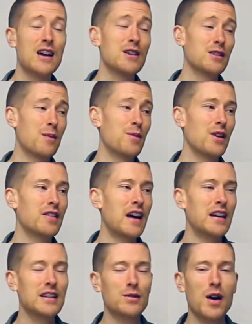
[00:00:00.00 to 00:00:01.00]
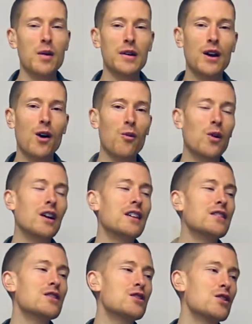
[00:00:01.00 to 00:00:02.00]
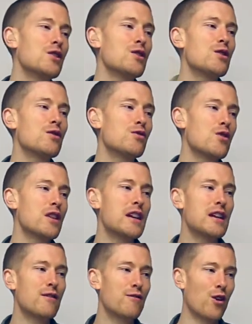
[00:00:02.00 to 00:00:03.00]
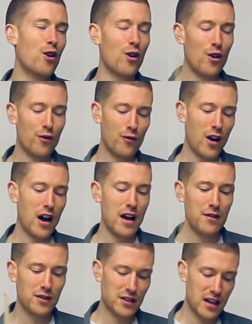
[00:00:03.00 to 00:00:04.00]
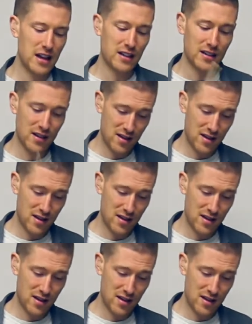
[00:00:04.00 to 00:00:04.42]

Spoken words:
So putting that in as well, we got 1, 2, 3, 4, 5, 6.